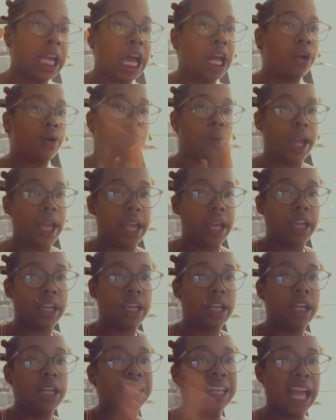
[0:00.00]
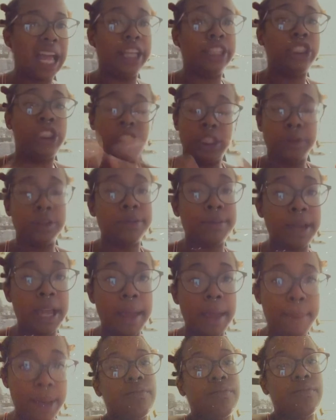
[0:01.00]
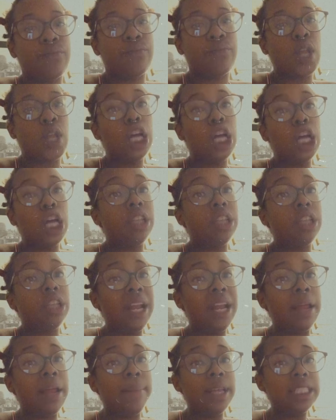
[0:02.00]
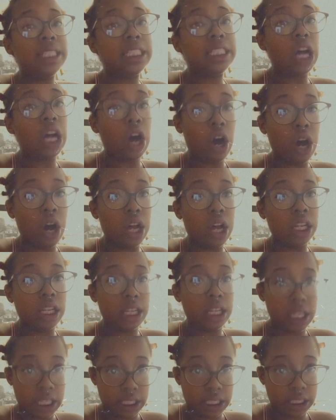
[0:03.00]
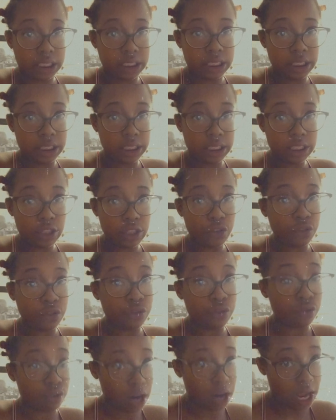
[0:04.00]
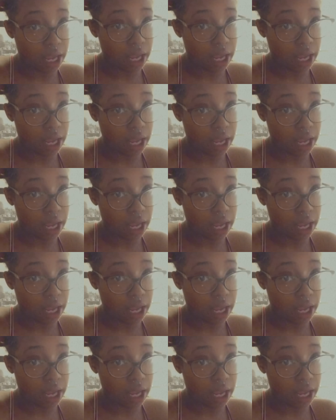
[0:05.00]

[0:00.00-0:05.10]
of whack. Like, she was being petty. So in the midst of all this, right,